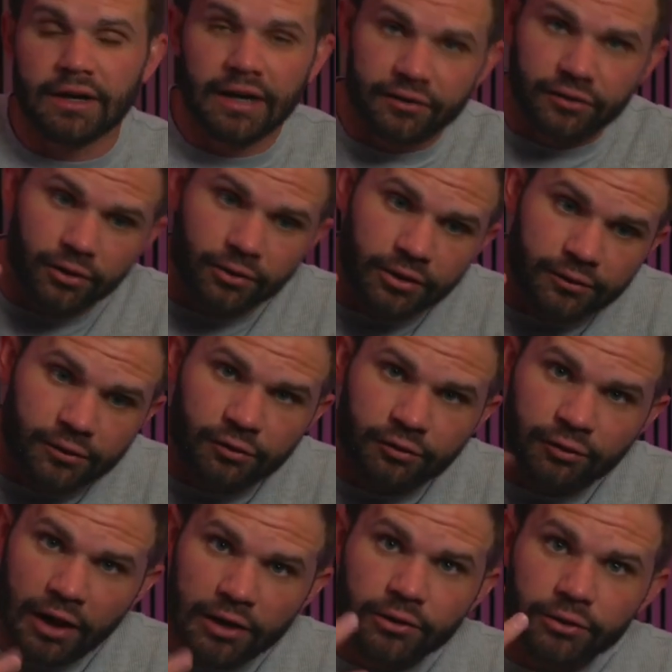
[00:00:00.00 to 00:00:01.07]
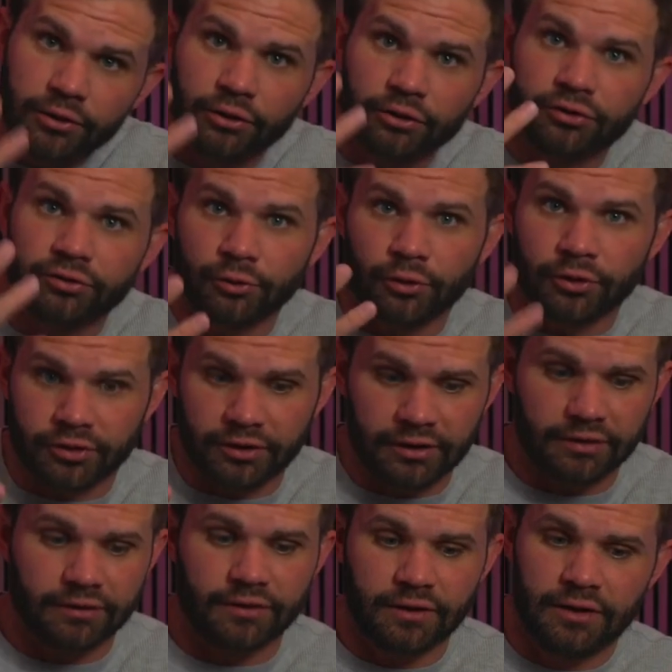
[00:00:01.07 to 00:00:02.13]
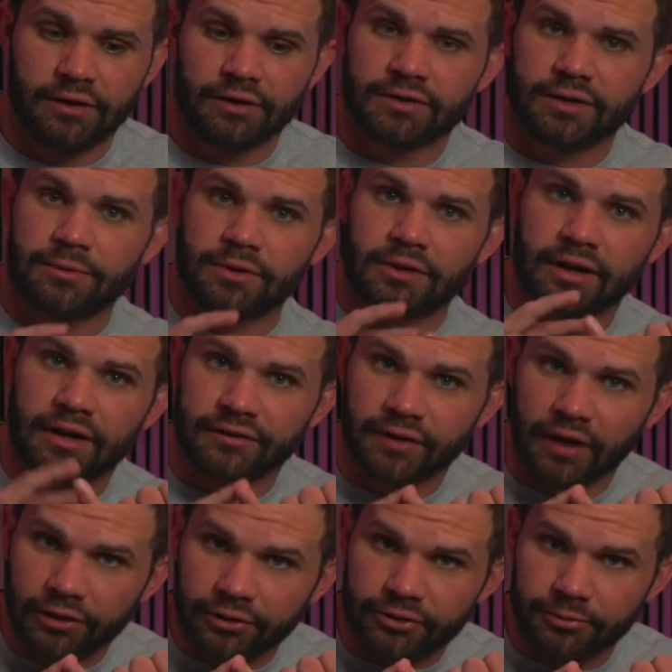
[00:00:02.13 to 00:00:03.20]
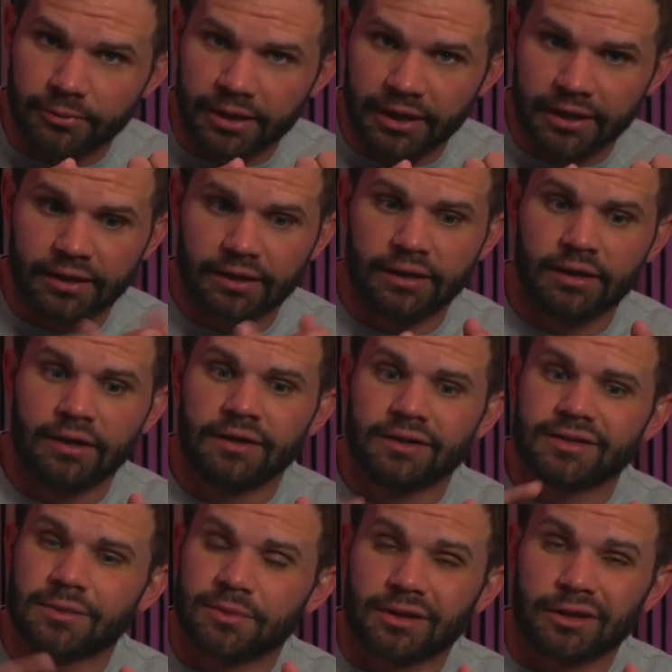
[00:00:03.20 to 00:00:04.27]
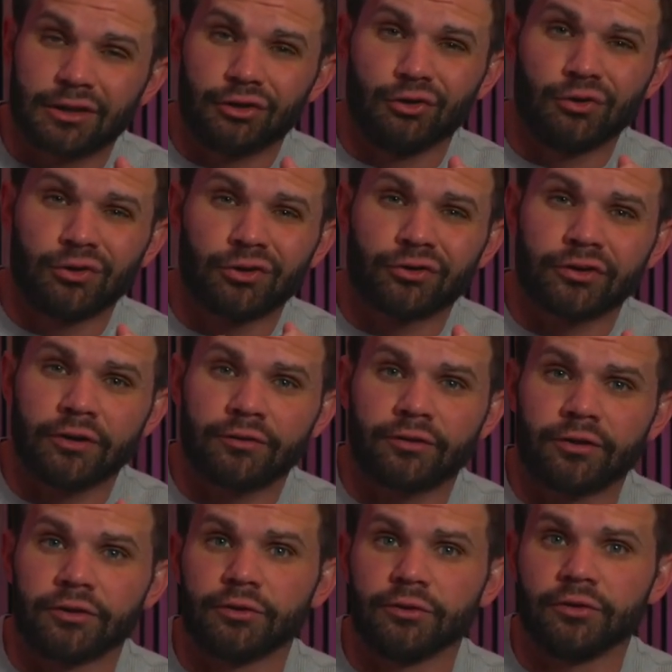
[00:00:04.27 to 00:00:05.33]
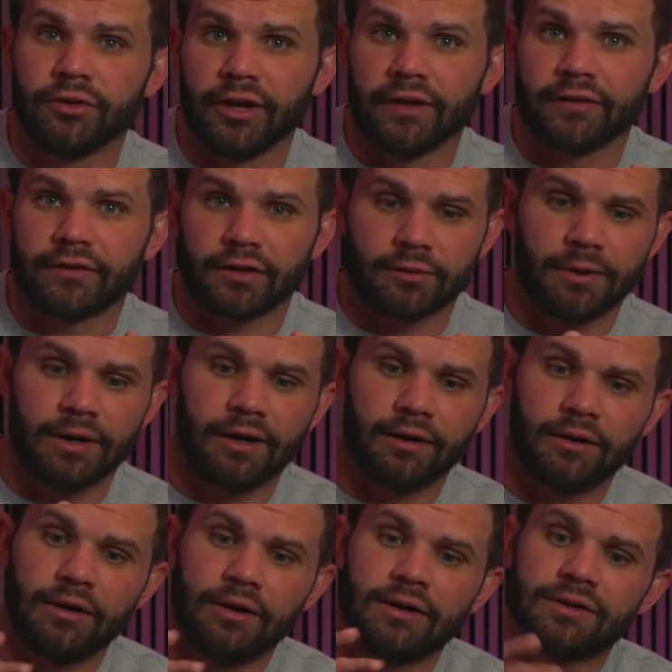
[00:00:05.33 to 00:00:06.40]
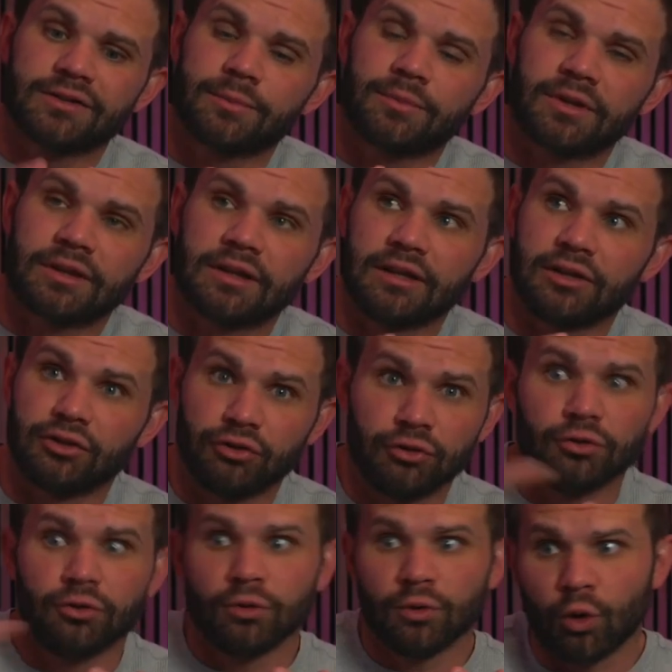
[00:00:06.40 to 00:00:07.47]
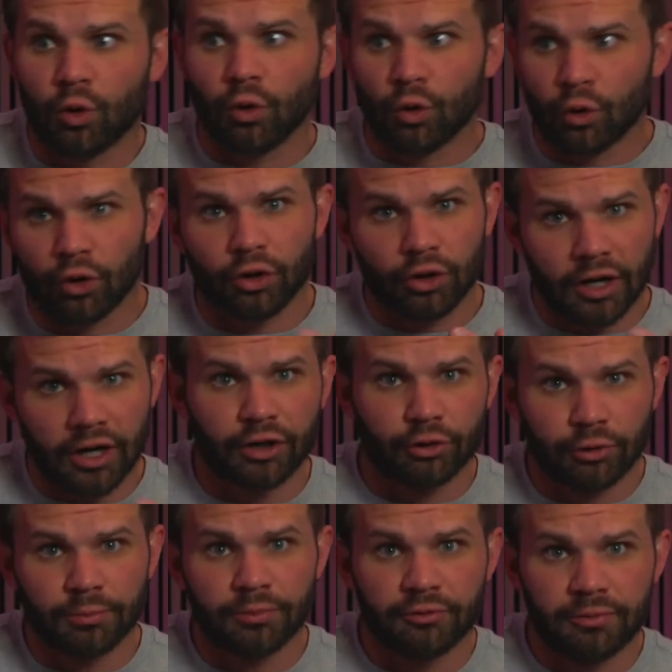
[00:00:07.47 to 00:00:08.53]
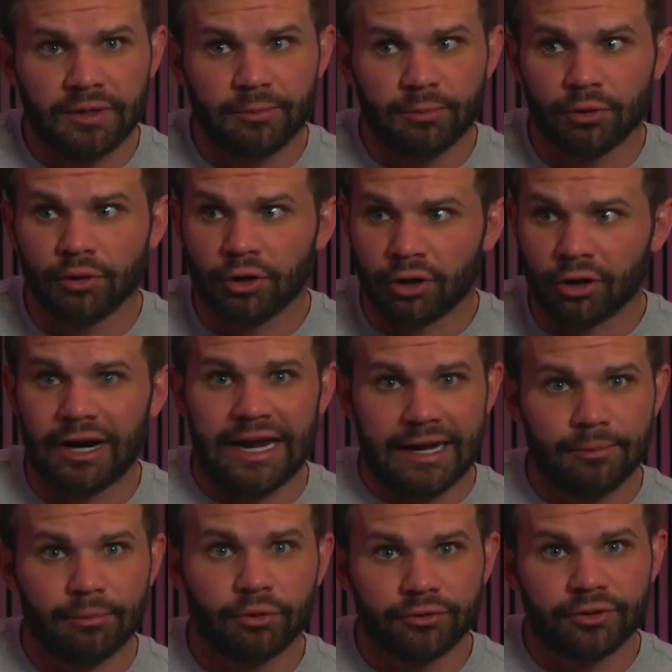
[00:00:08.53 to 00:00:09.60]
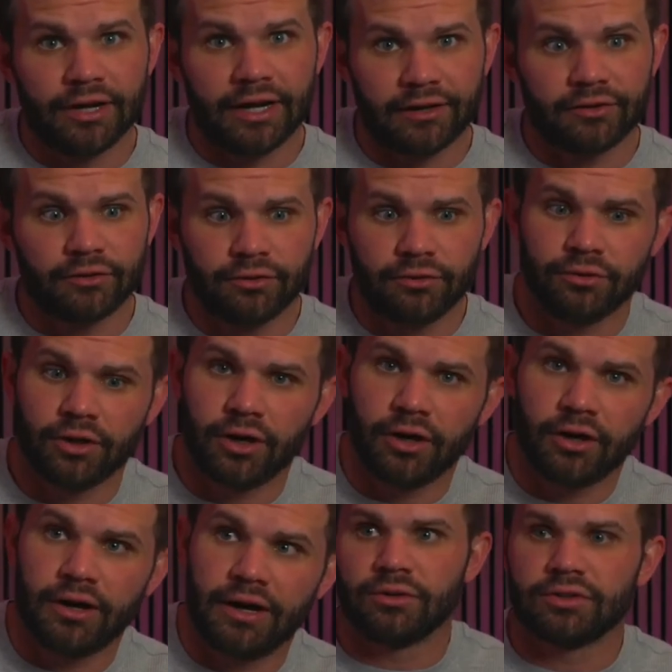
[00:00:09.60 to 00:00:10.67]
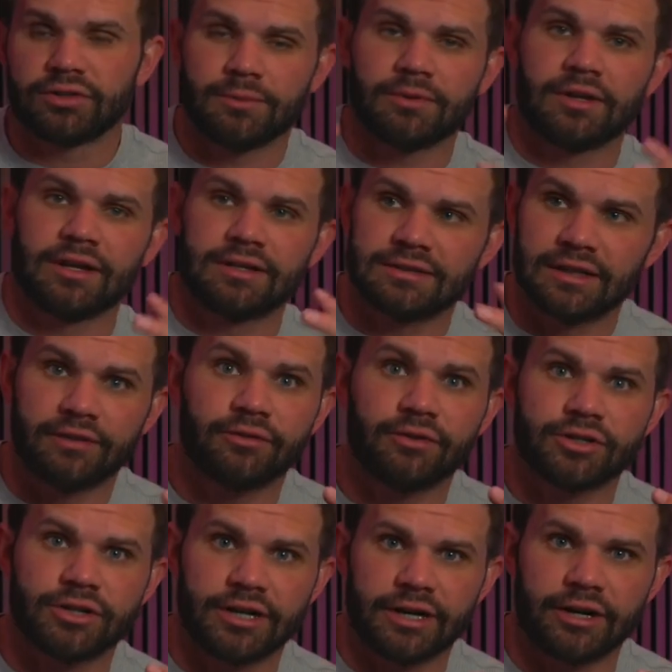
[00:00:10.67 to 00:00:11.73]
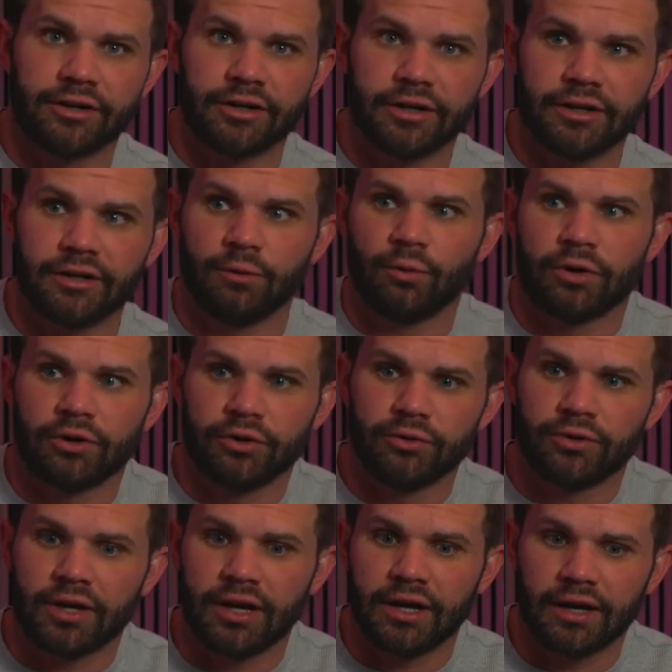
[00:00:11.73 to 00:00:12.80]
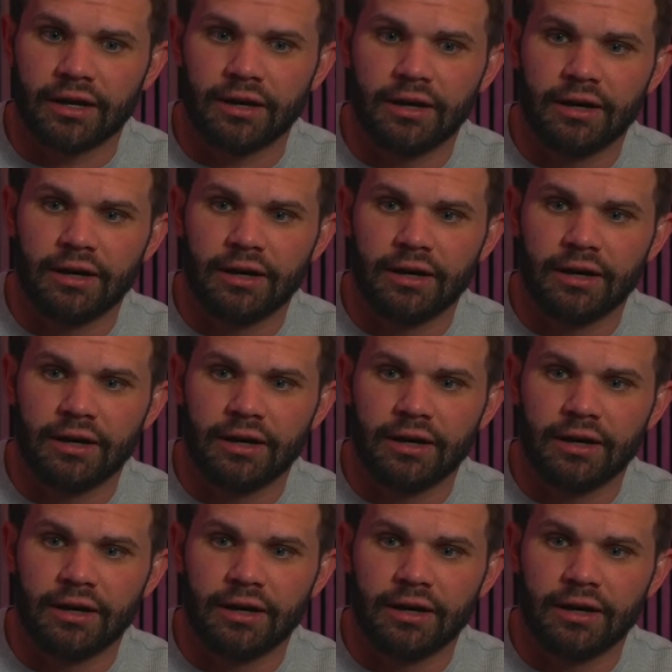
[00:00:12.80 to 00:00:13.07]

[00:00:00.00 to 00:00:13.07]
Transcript: And so if you follow those 4 things, something that has dollar demand, something that you yourself are enthusiastic about, something that you or a group of people are able to execute on, and something that has leverage inherent in it, where you can